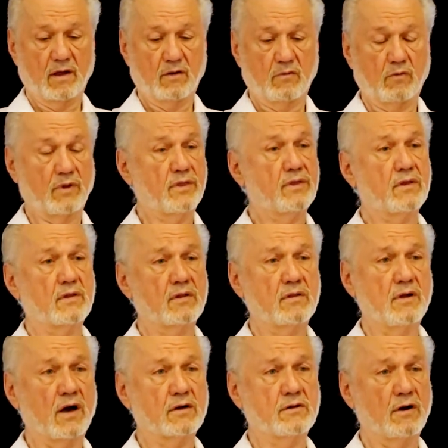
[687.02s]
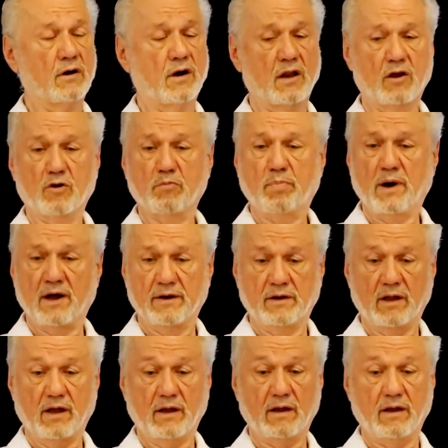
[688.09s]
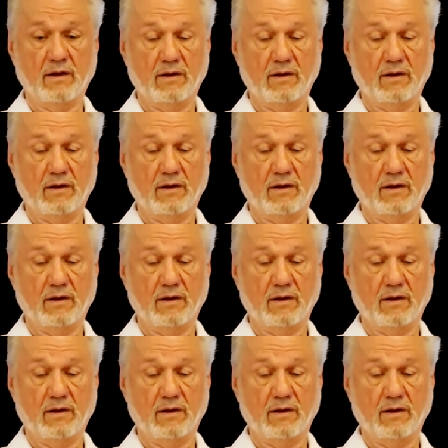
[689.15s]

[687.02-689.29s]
with Dr. Alok Pandey.